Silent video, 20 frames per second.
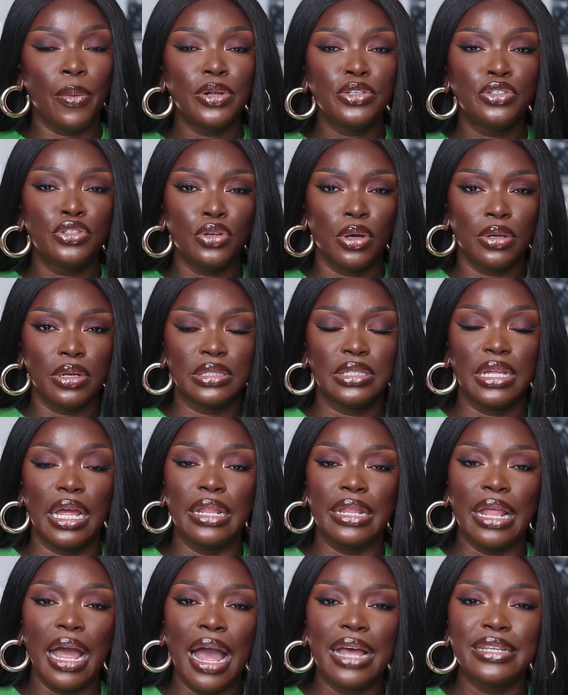I want you to
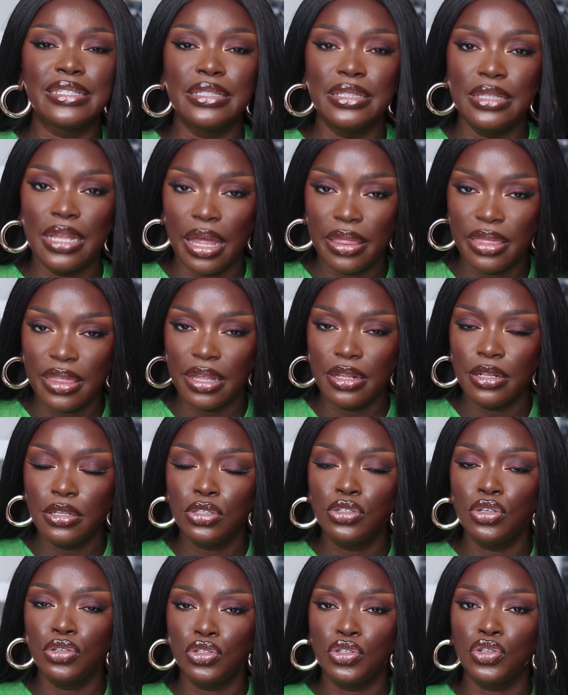understand that has
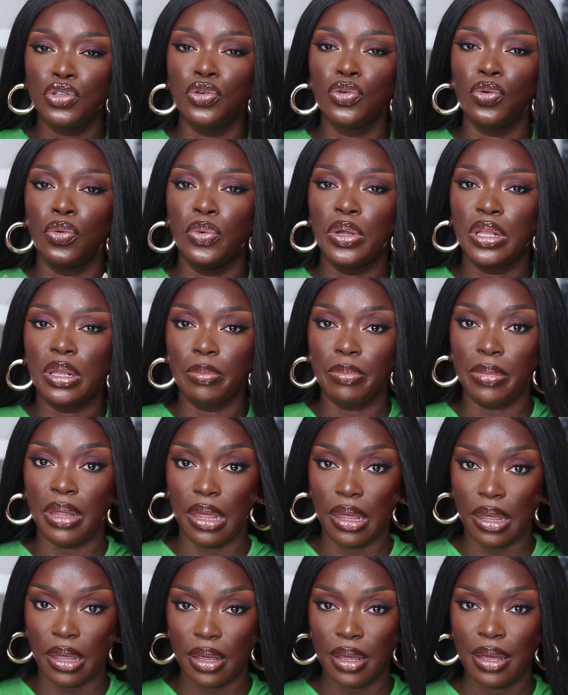nothing to do with
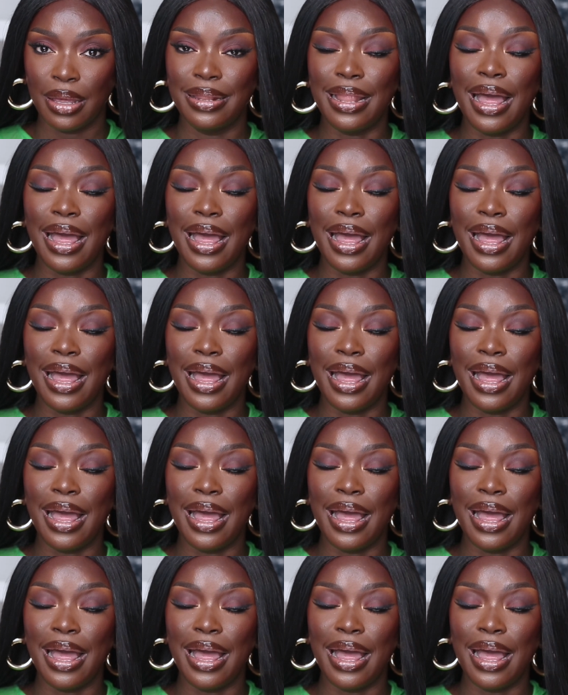me.